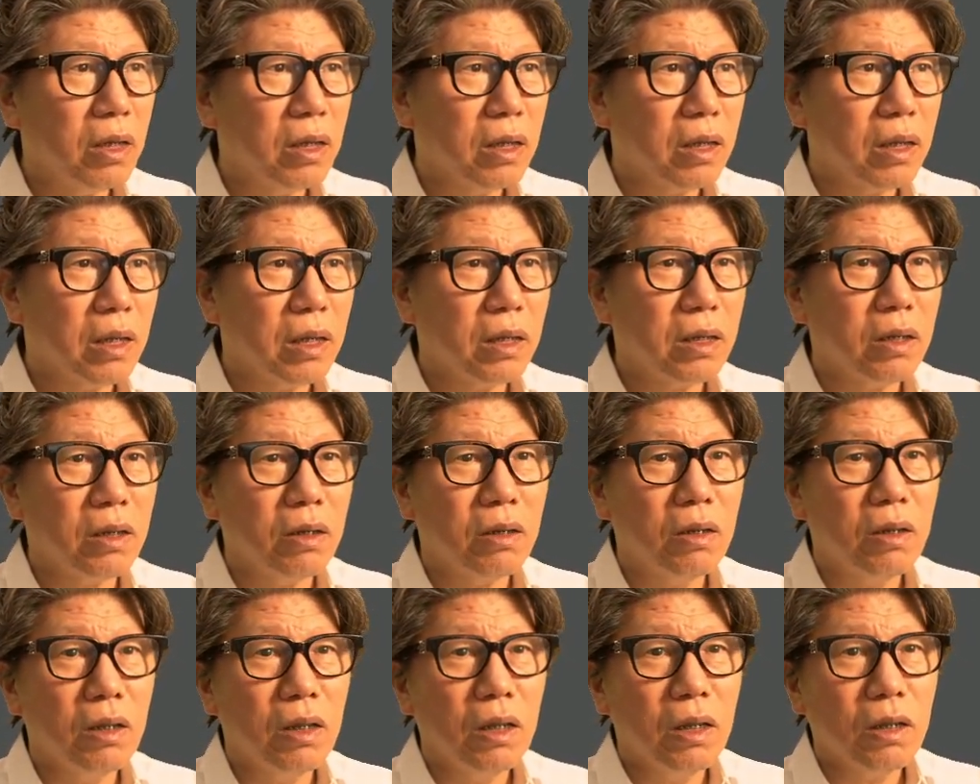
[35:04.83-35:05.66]
By
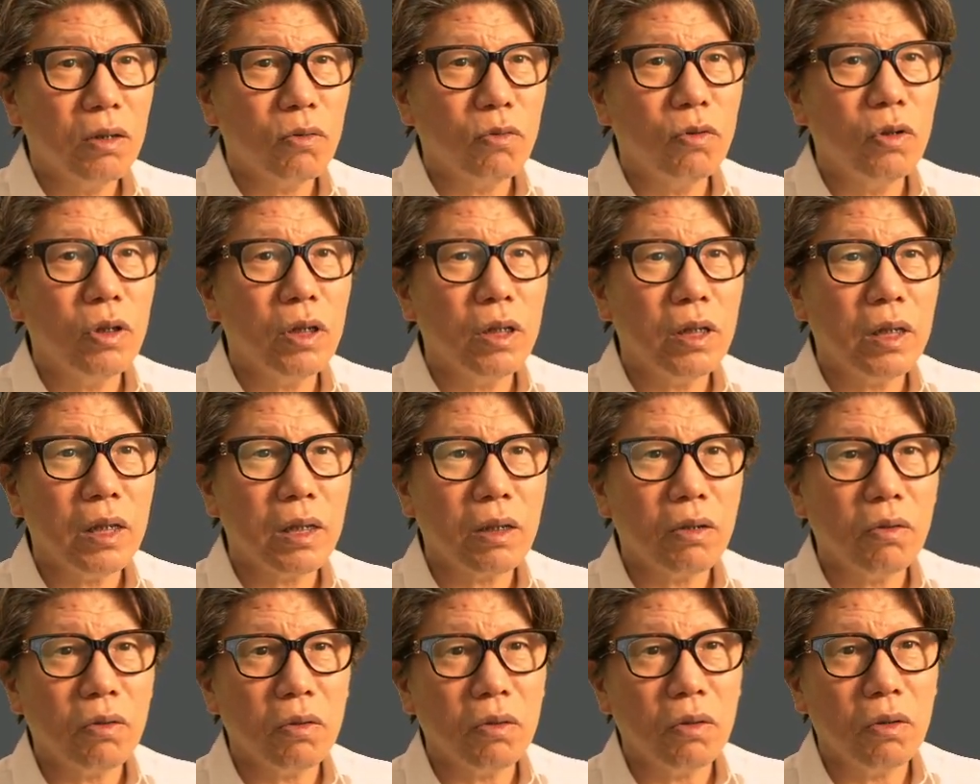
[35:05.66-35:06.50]
considering this as the
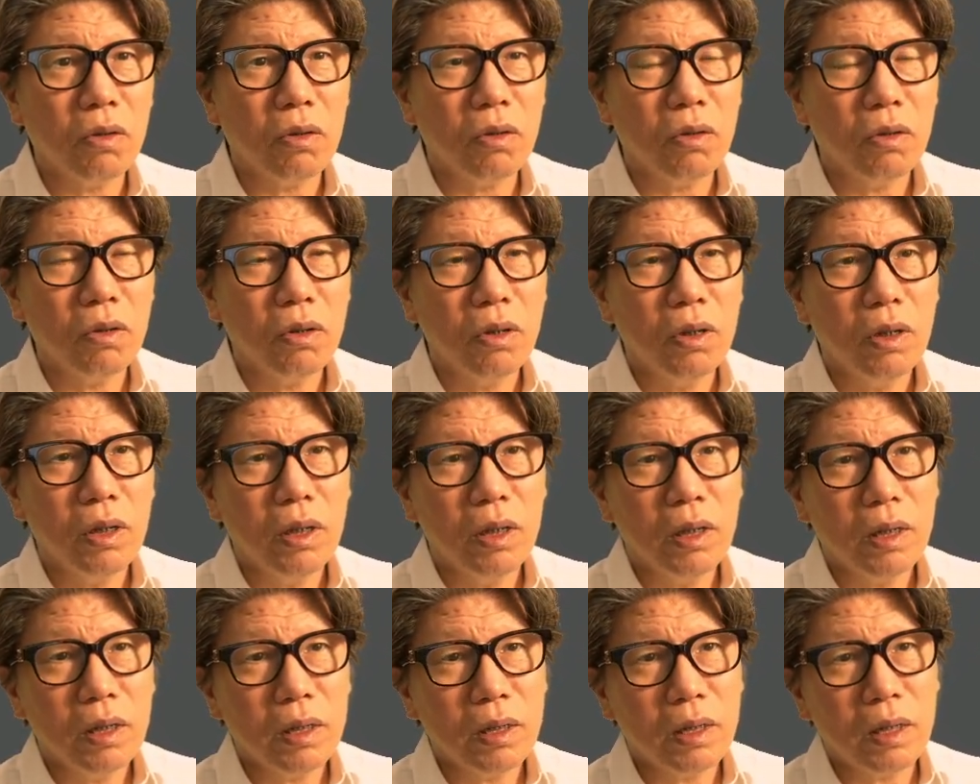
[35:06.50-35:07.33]
tooth shape
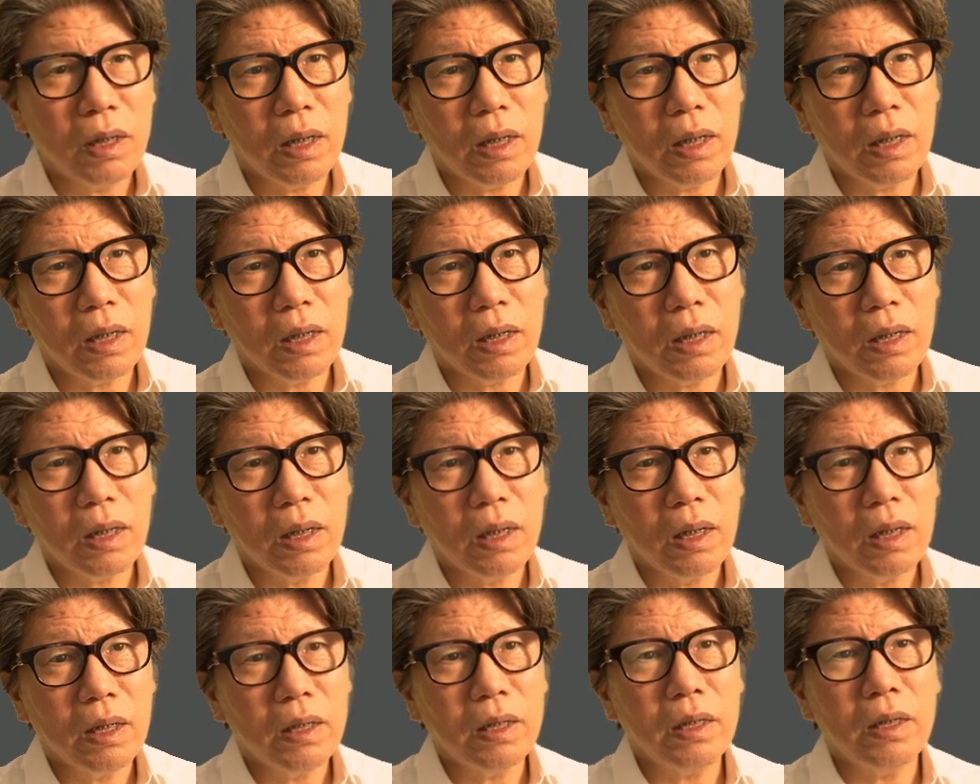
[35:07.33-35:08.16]
and performing
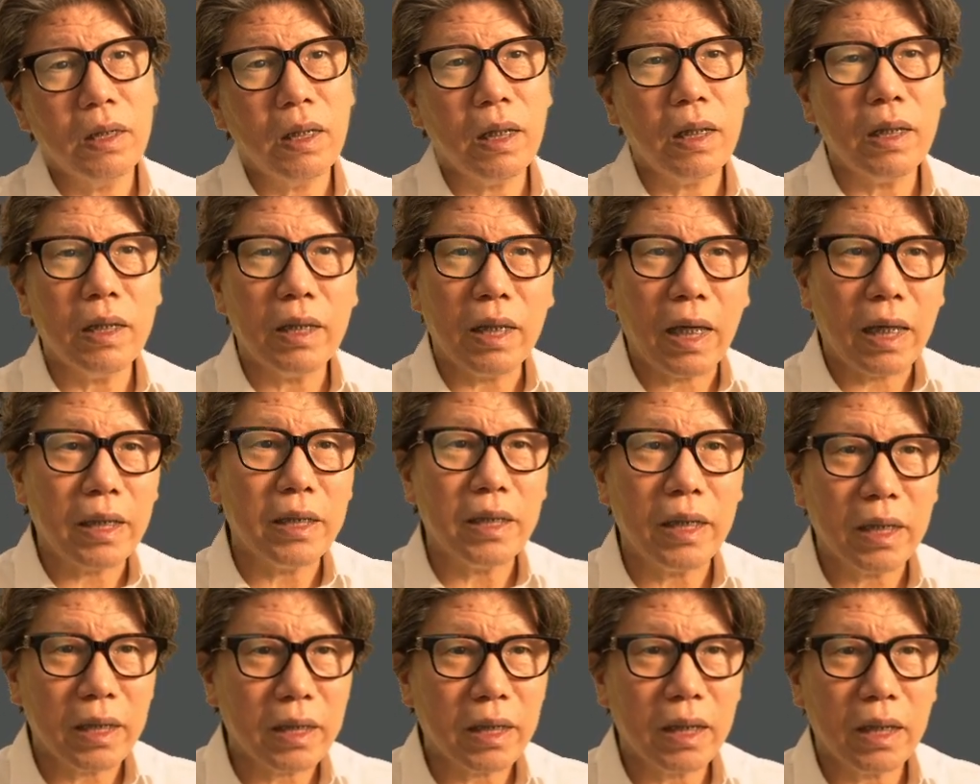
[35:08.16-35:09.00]
Gothic arch tracing
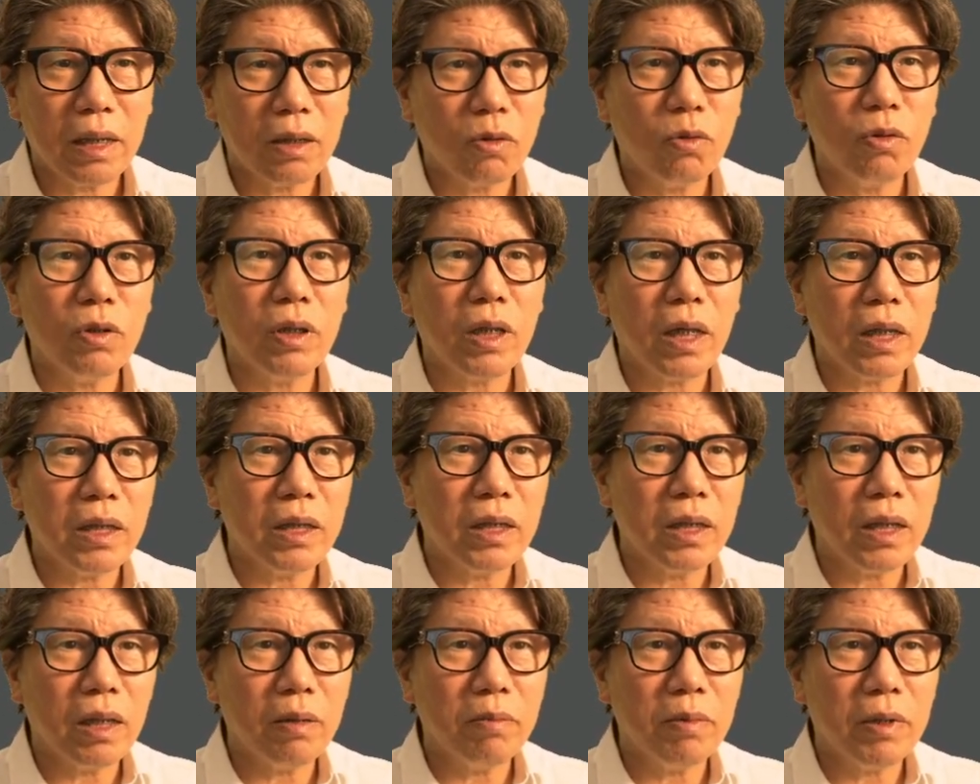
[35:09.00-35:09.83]
without tooth
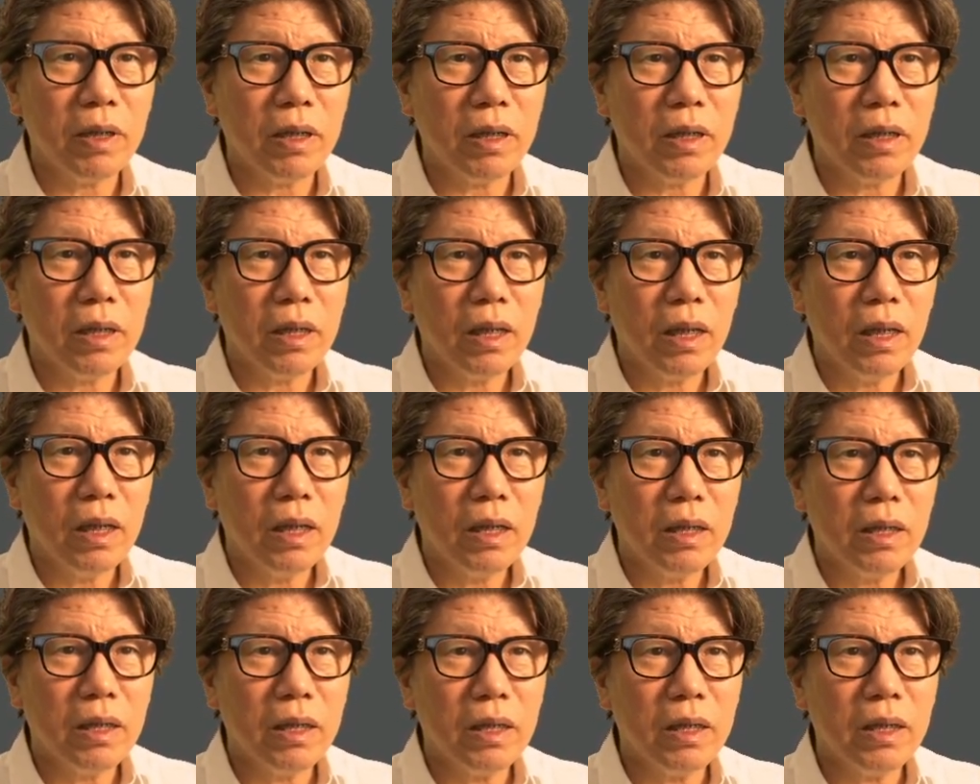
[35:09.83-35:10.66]
contact, the
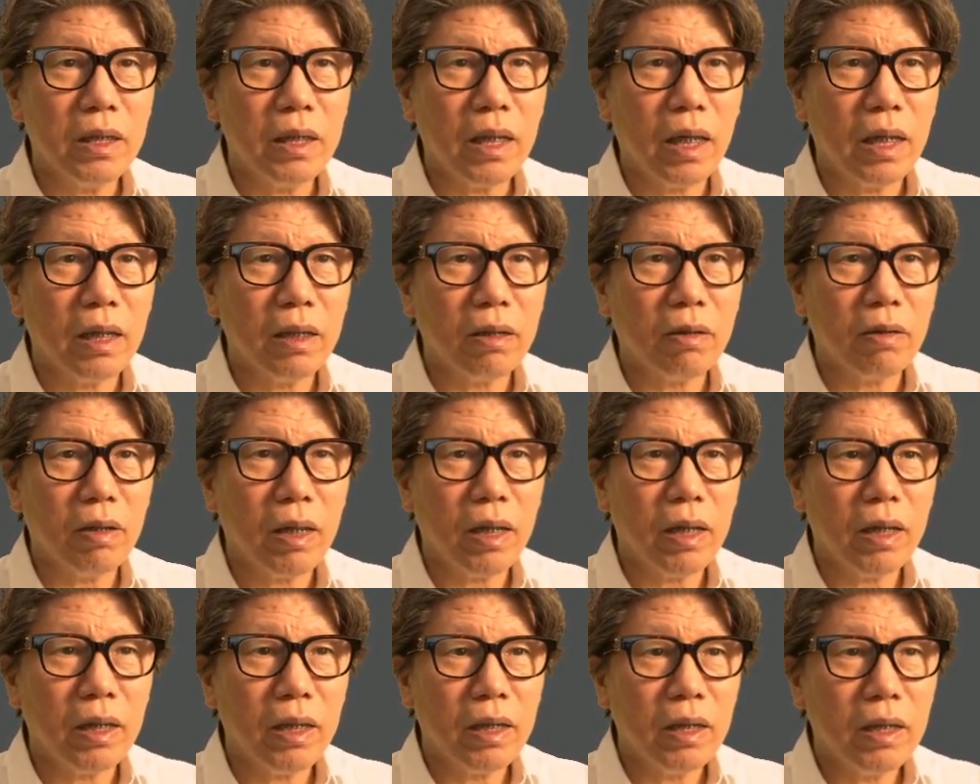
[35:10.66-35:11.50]
CR and the
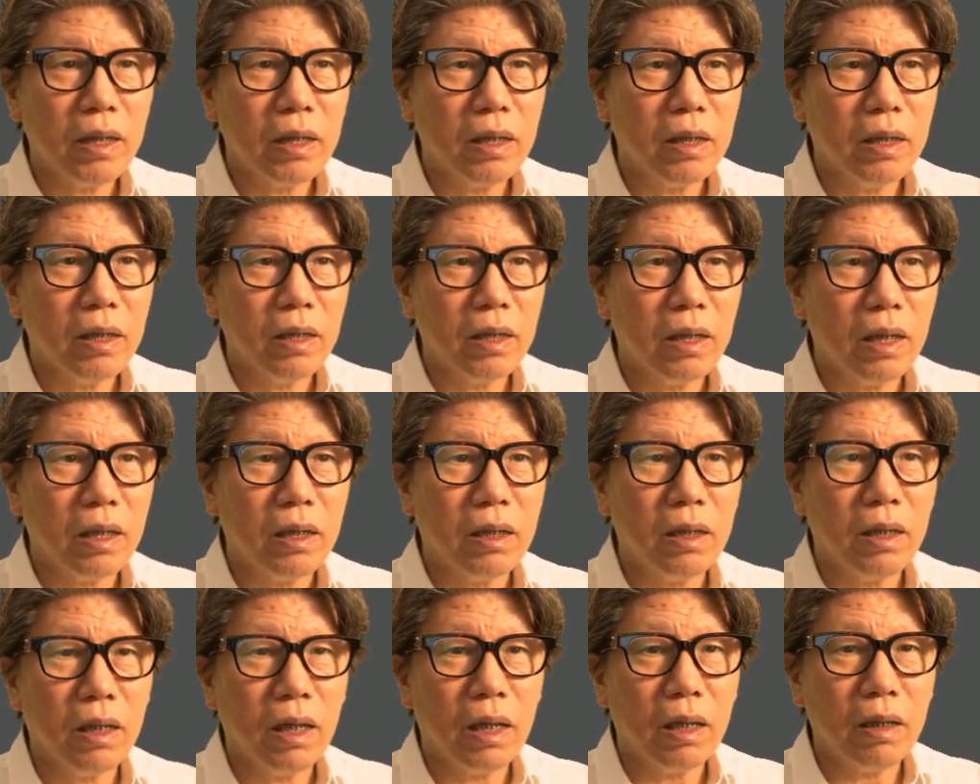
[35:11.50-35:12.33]
lateral and anterior
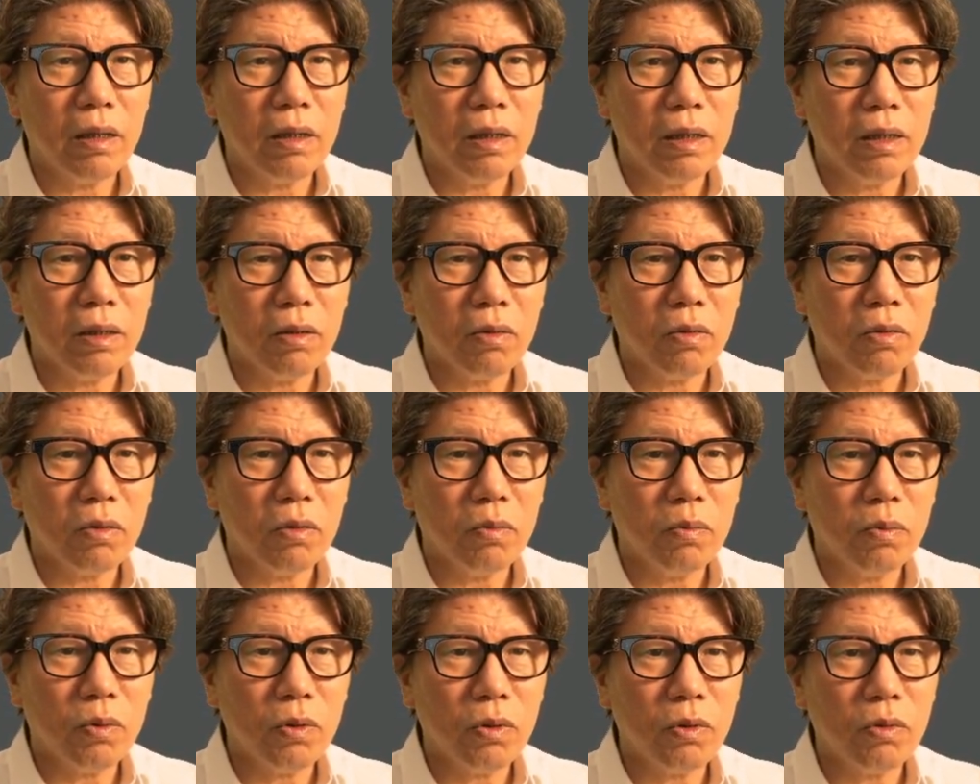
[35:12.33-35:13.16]
boundary movements
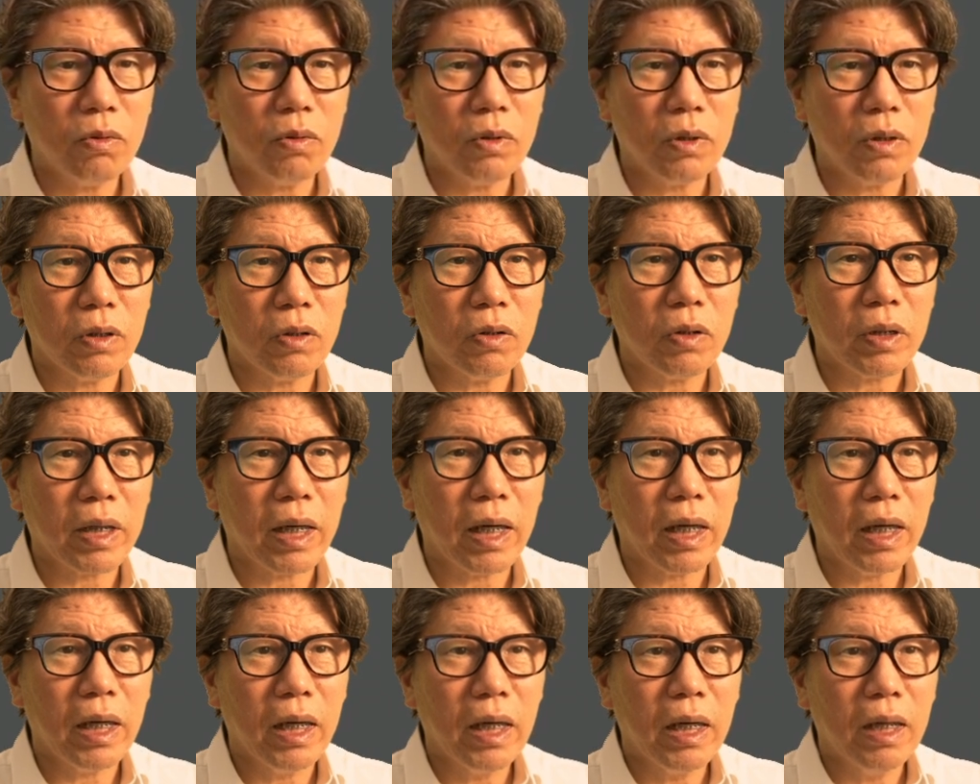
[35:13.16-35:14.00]
are
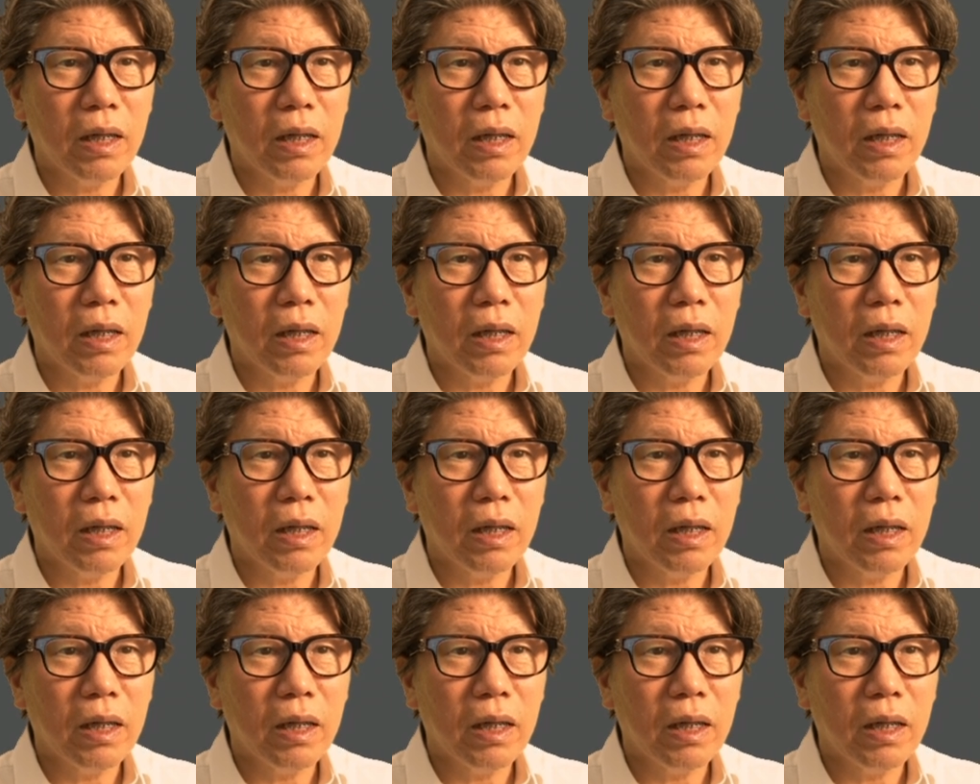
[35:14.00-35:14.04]
recorded.